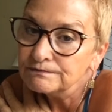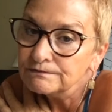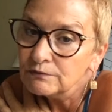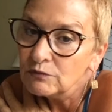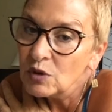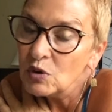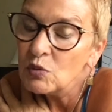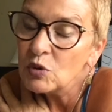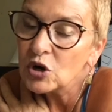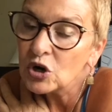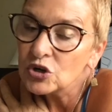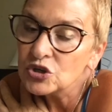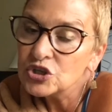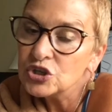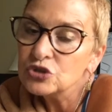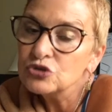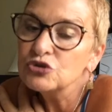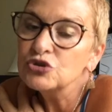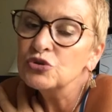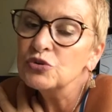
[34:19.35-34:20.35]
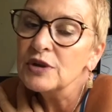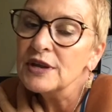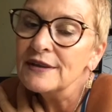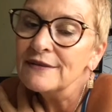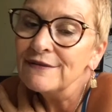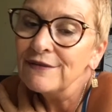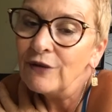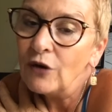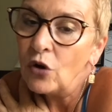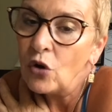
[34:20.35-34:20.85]
We want our children to
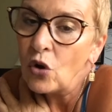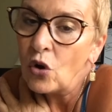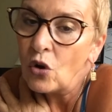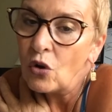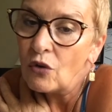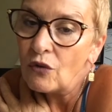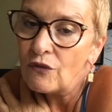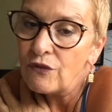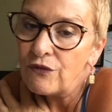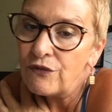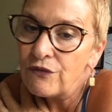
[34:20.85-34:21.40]
evolve.